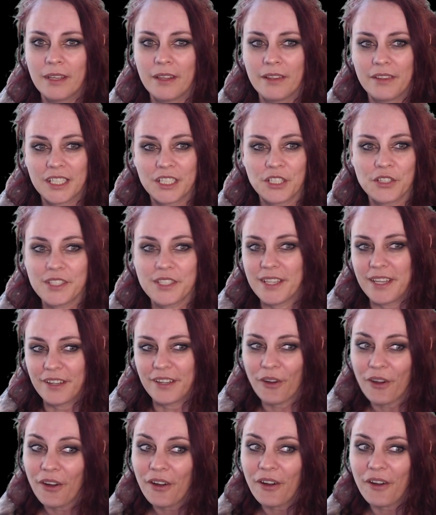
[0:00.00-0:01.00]
They're not saying,
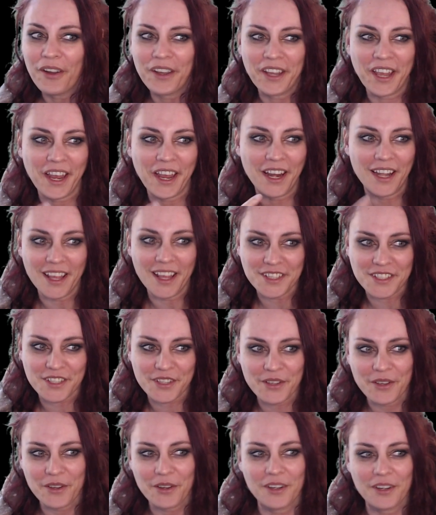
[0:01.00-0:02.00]
"Oh, okay, let's
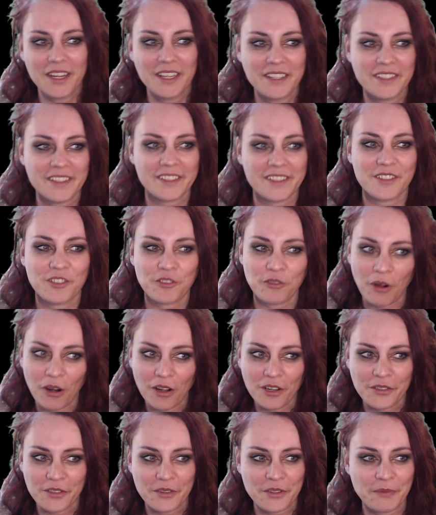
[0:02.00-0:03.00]
go, let's
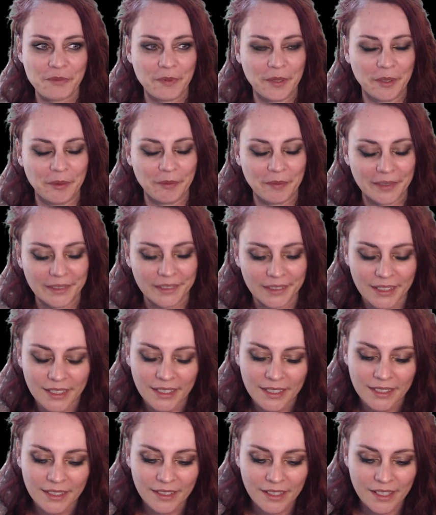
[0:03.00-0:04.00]
troll those people."
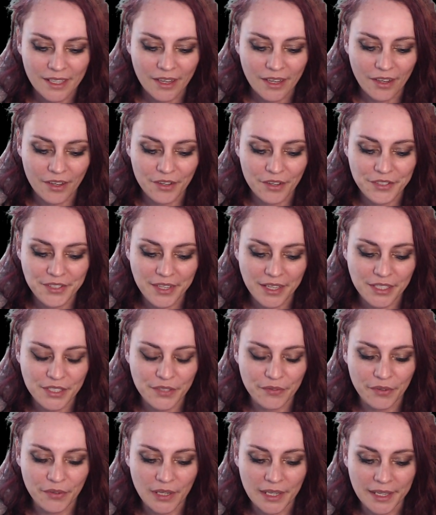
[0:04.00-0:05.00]
Uh,
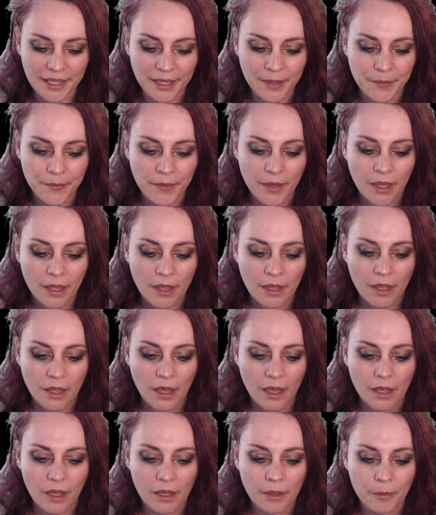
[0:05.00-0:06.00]
thankfully,
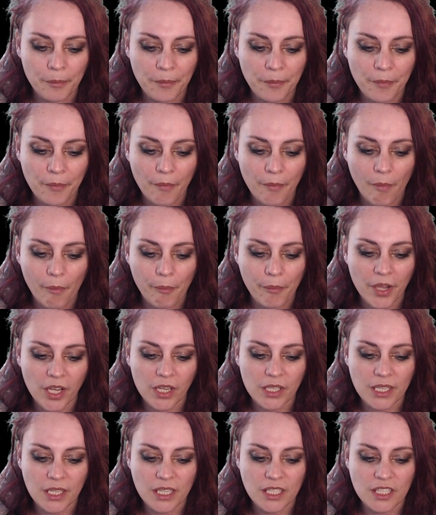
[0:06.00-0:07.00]
um,
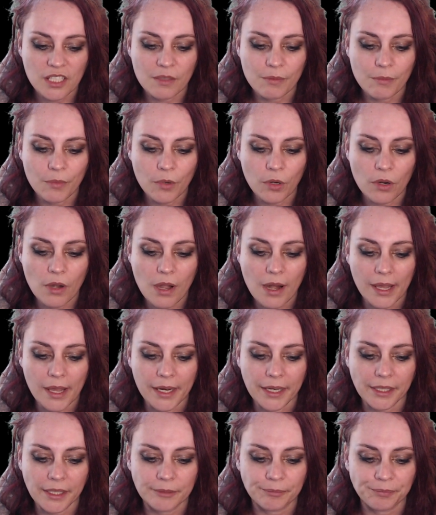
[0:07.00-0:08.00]
but it's more
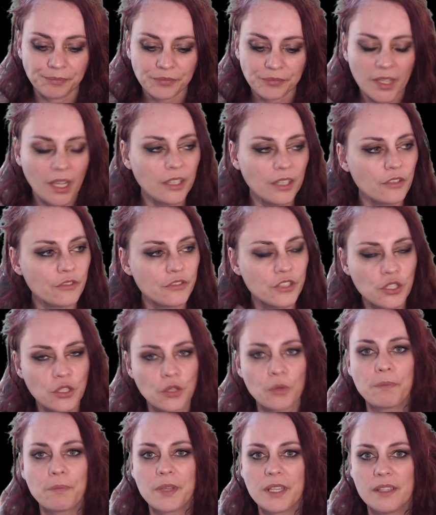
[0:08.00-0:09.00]
like kind of
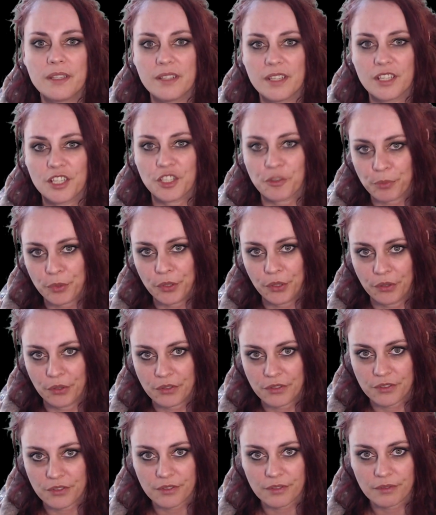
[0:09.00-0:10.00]
stupid
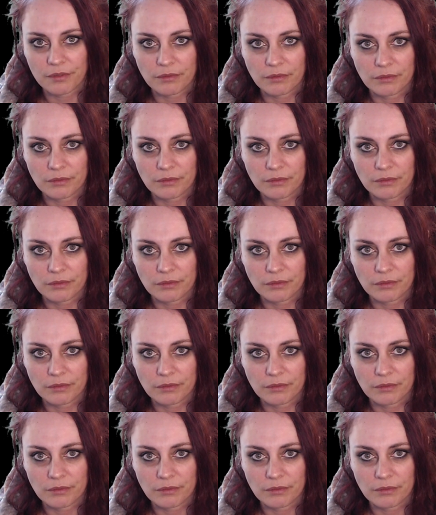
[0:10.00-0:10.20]
disputes